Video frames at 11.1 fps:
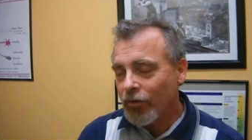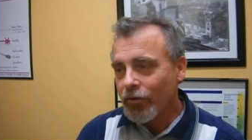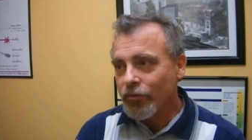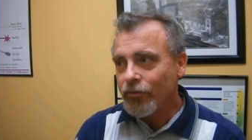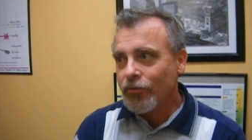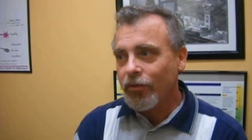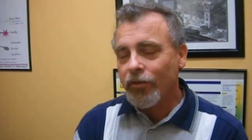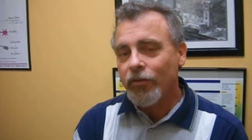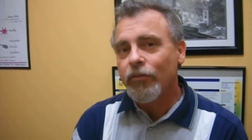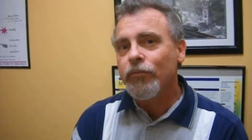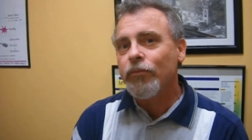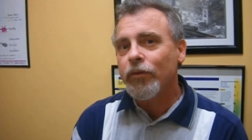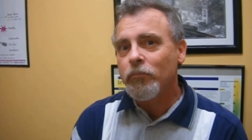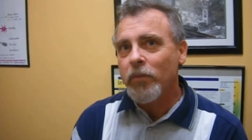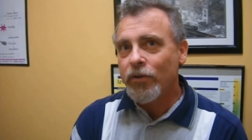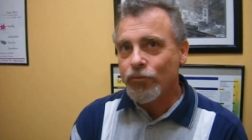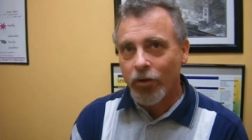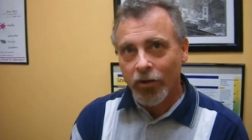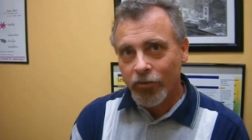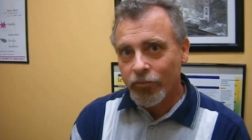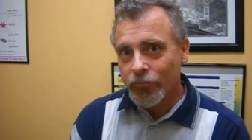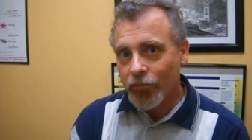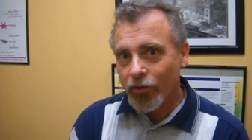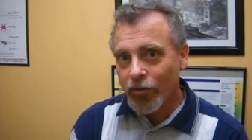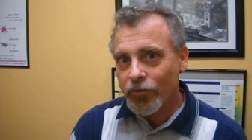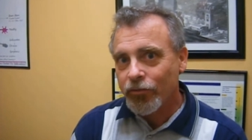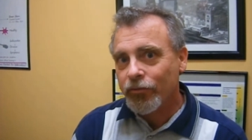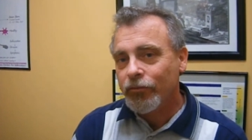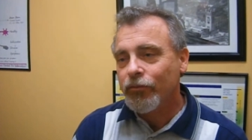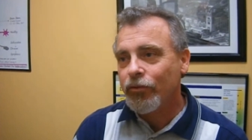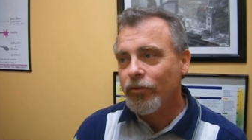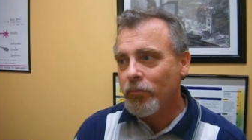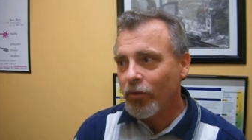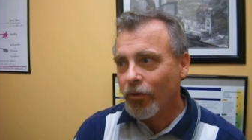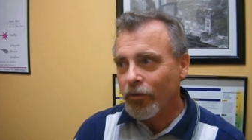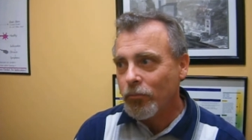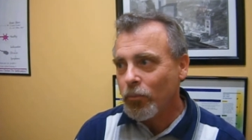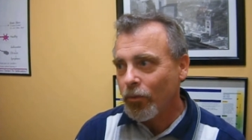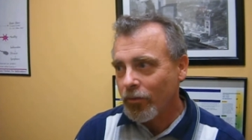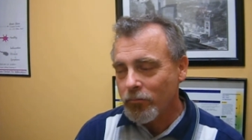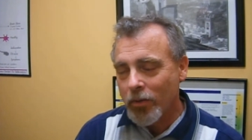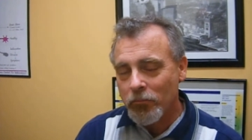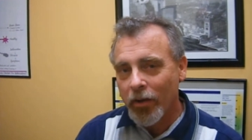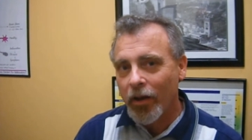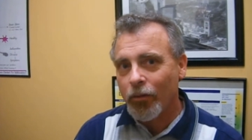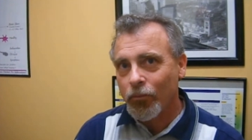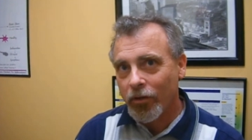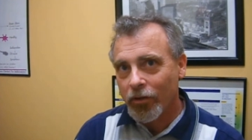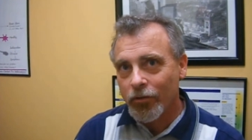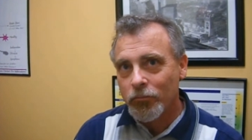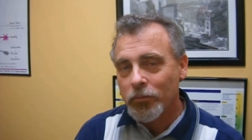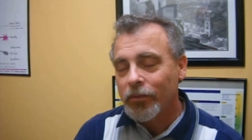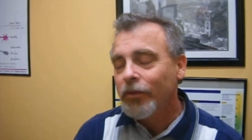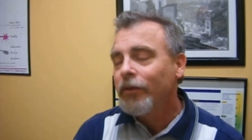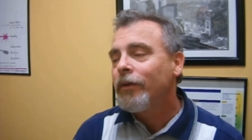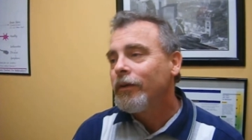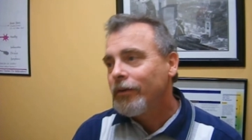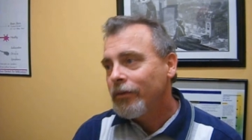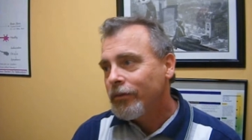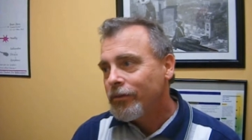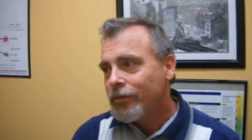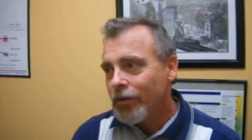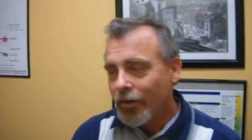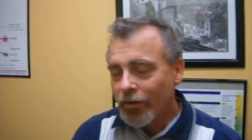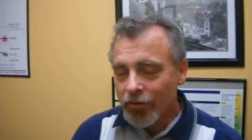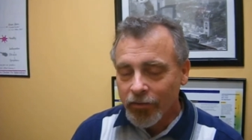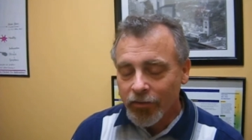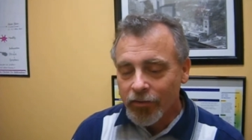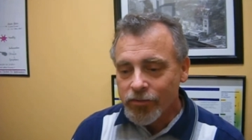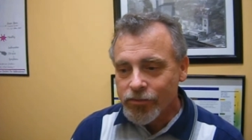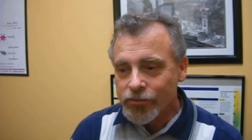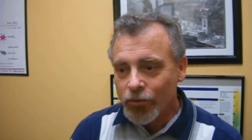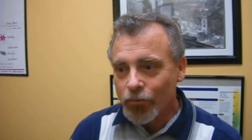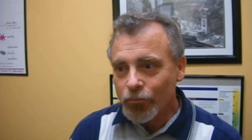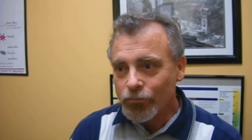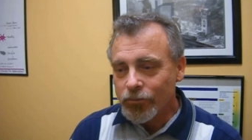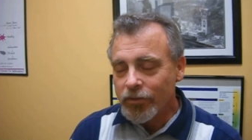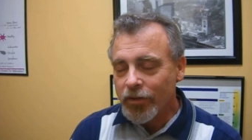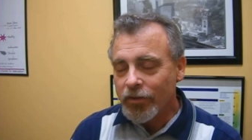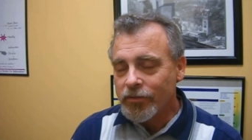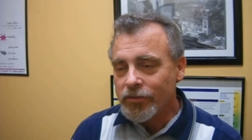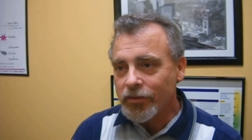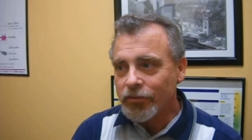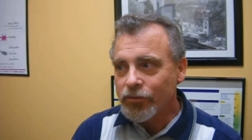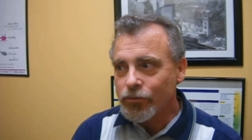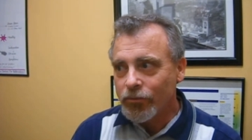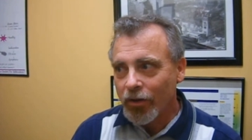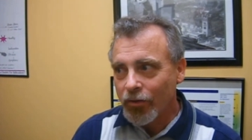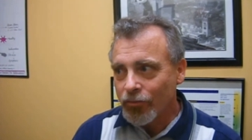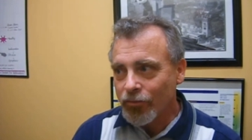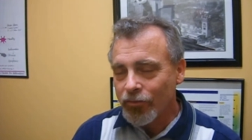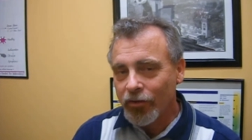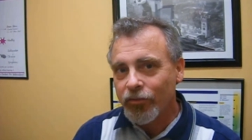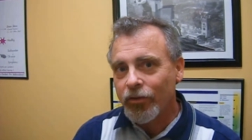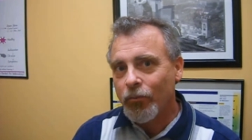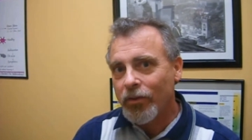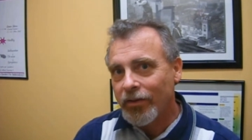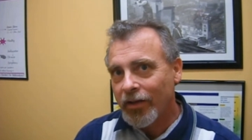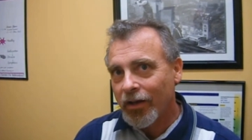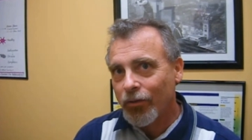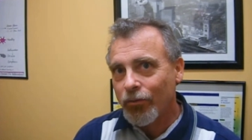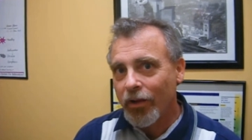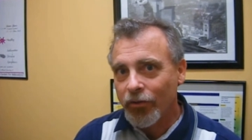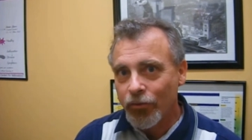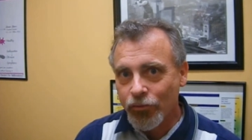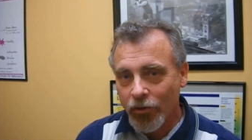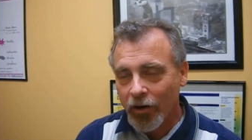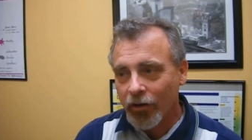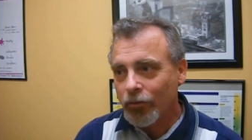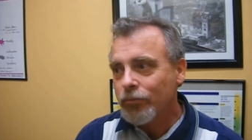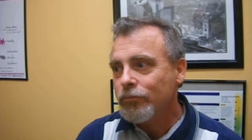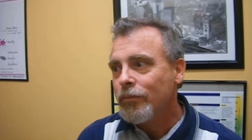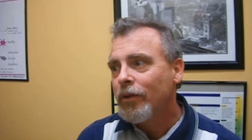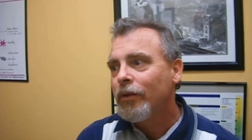and seeing if a Medtronics device stimulator put in my back would help. And so then in 2006 I went down, had the trial,